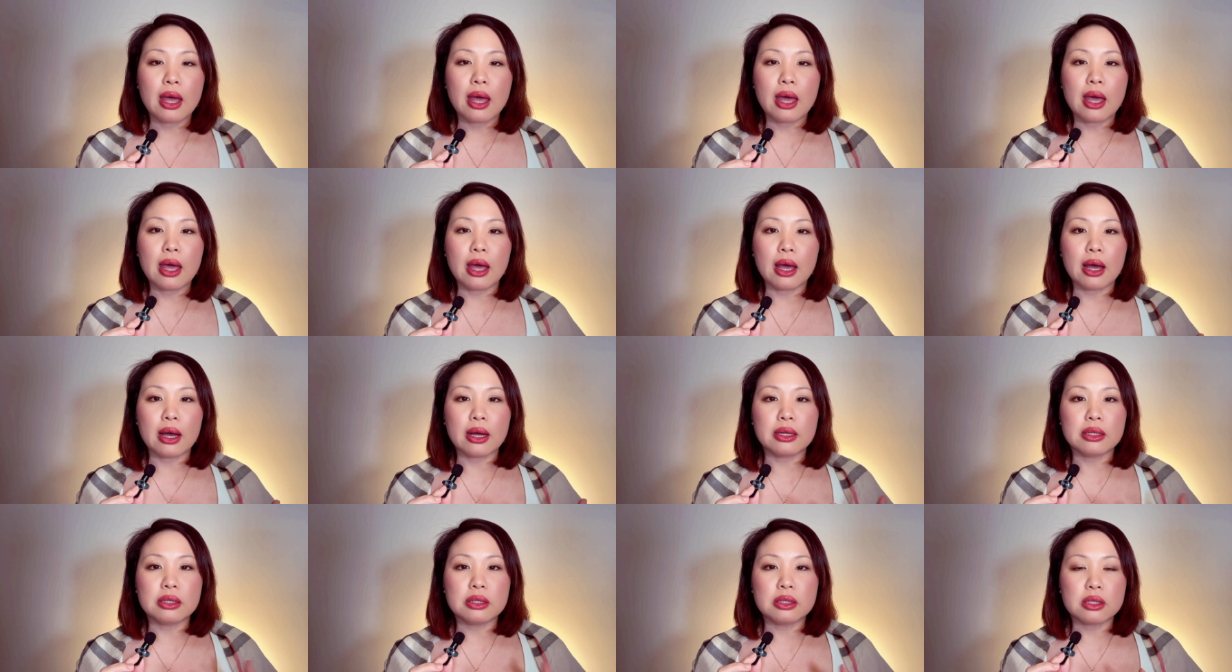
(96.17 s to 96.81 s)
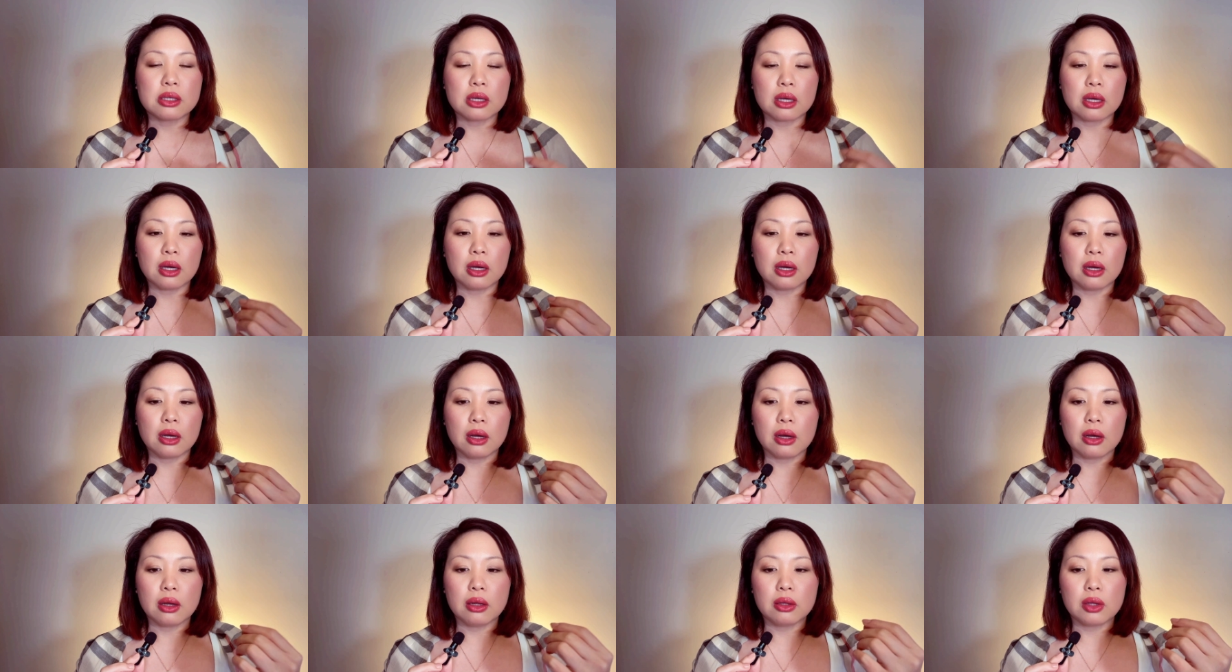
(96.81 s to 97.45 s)
And
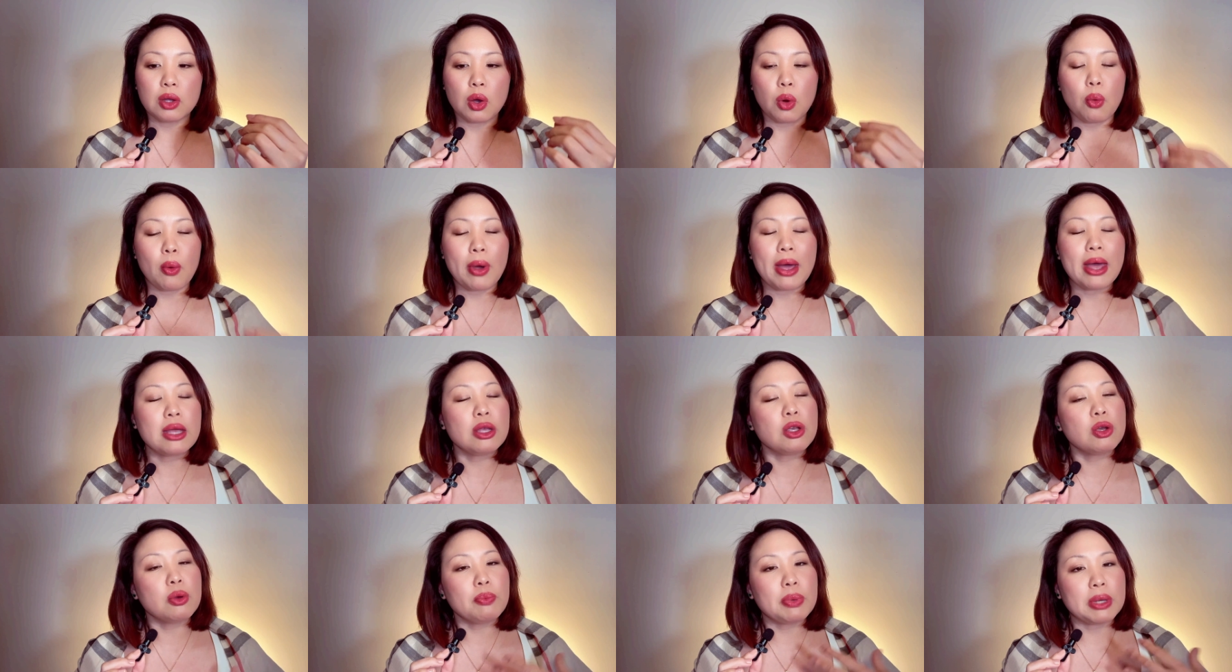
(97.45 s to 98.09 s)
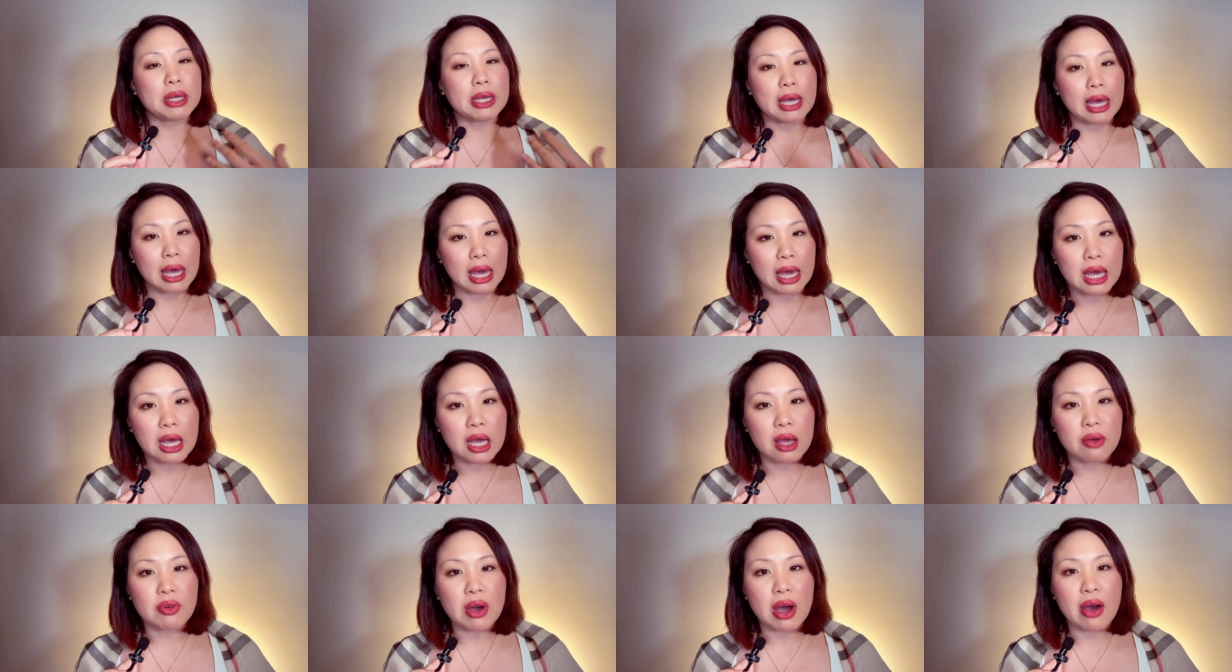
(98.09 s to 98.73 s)
the way you
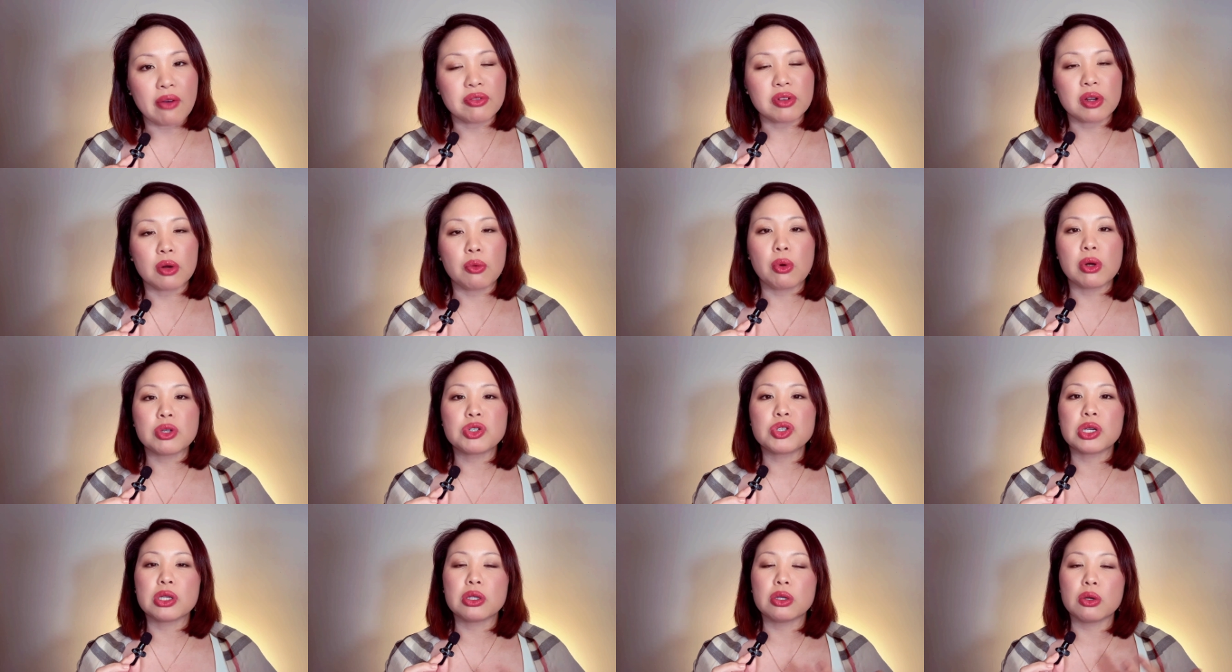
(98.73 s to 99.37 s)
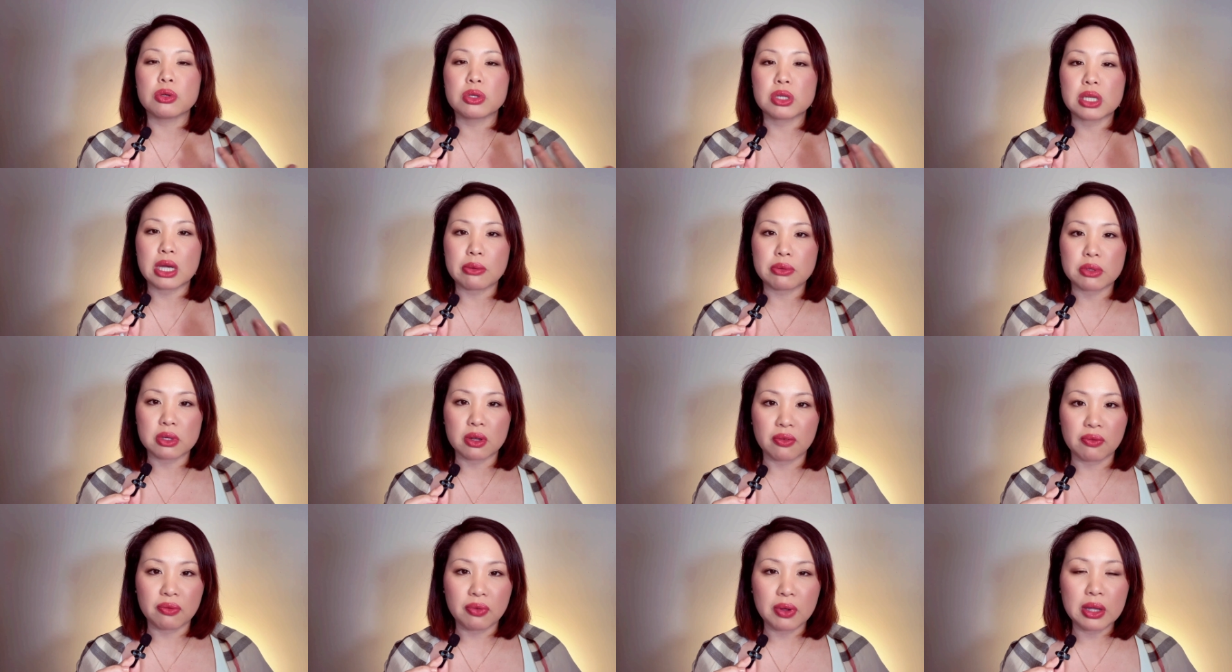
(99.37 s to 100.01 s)
behave after watching those types
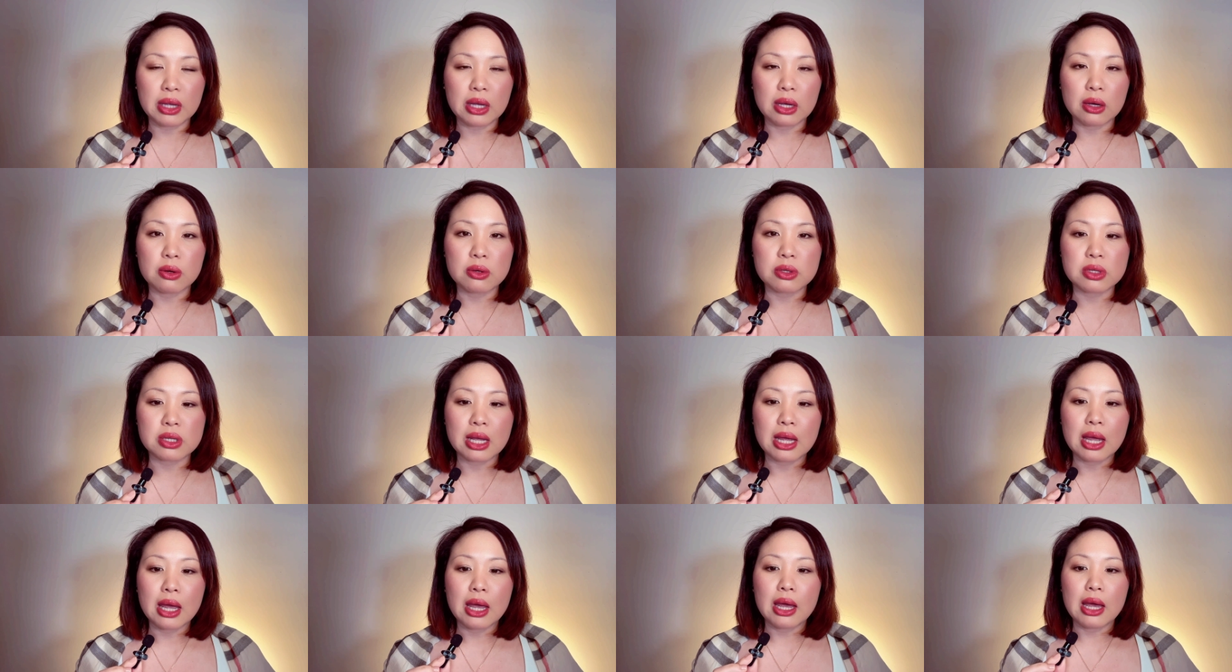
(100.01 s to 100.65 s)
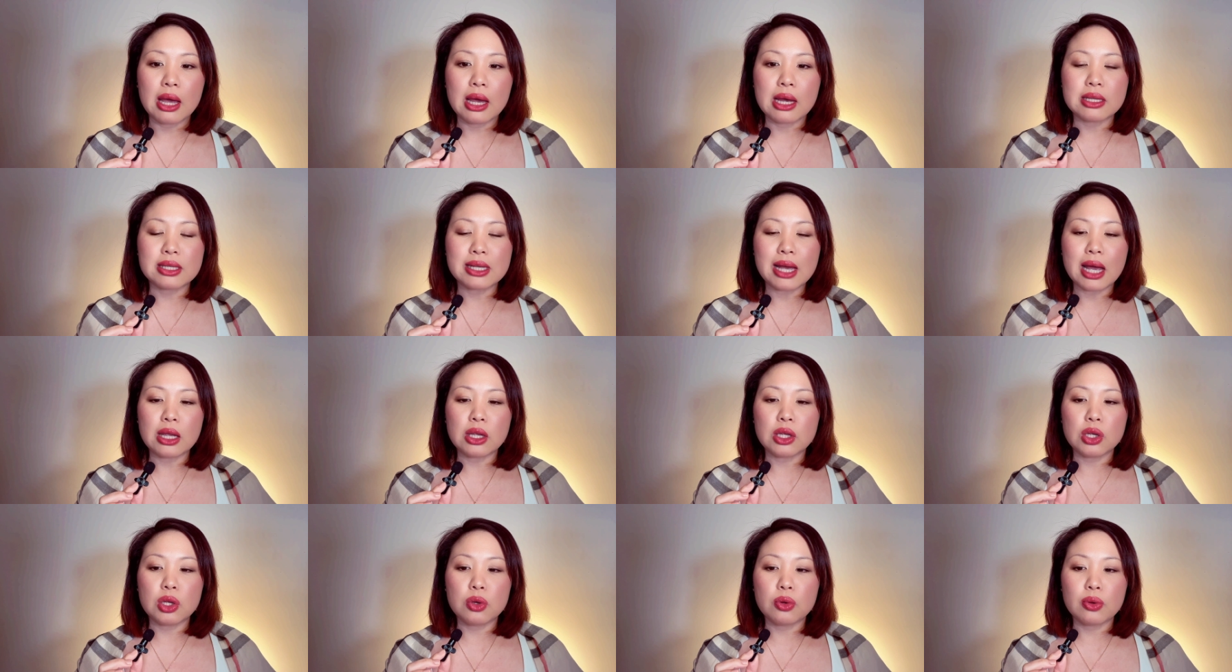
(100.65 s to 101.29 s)
of videos is
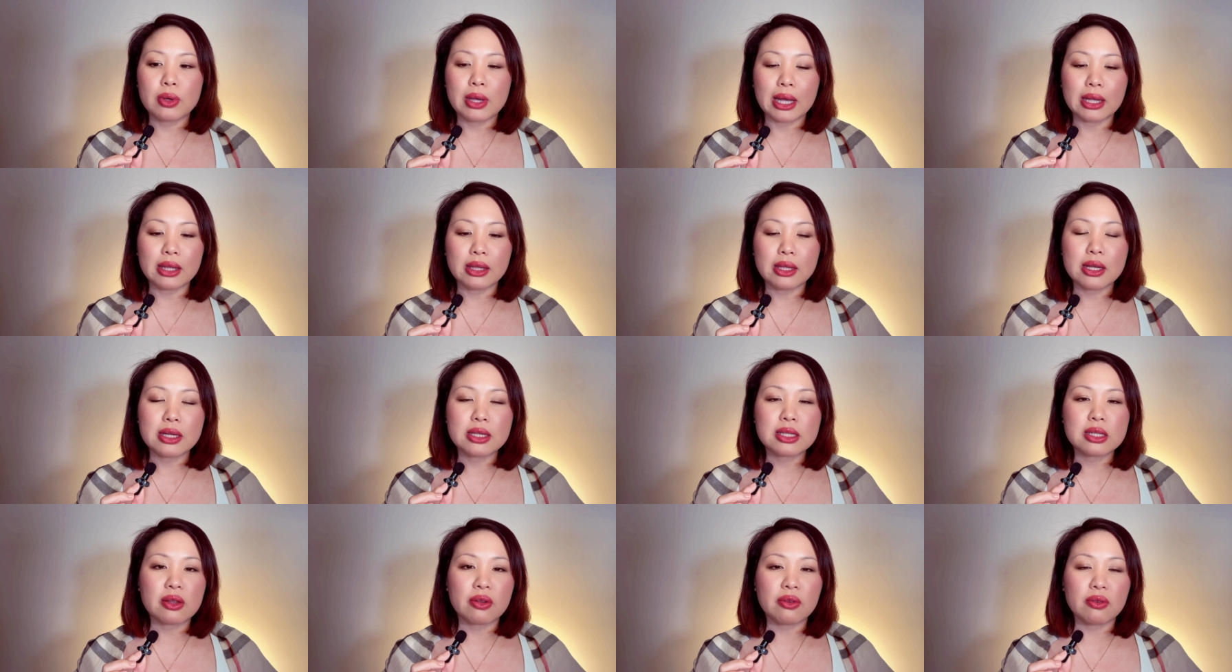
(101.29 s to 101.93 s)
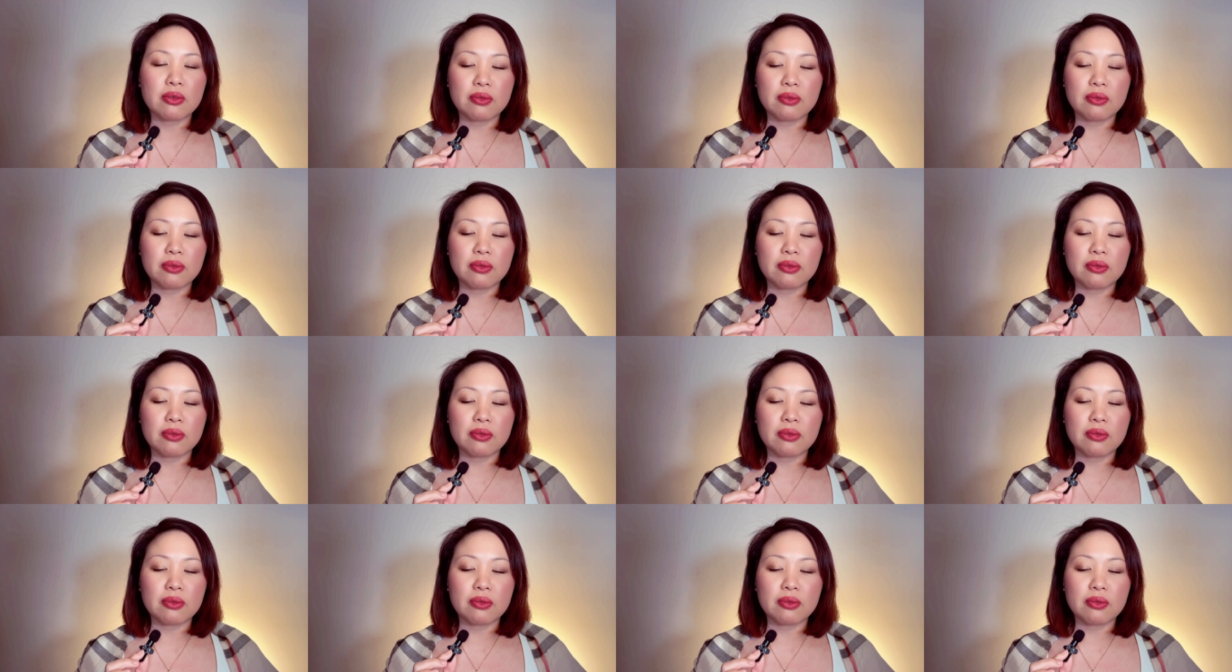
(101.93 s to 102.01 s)
that you get this